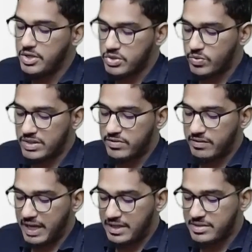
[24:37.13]
So once we
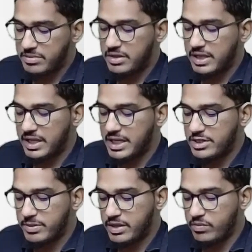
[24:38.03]
have accepted the
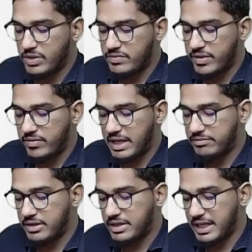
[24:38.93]
engagement, once we have
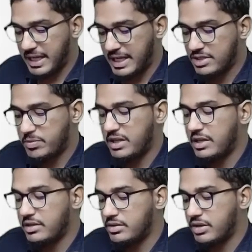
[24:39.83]
drafted the engagement
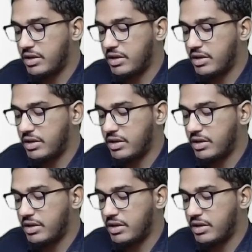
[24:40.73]
letter,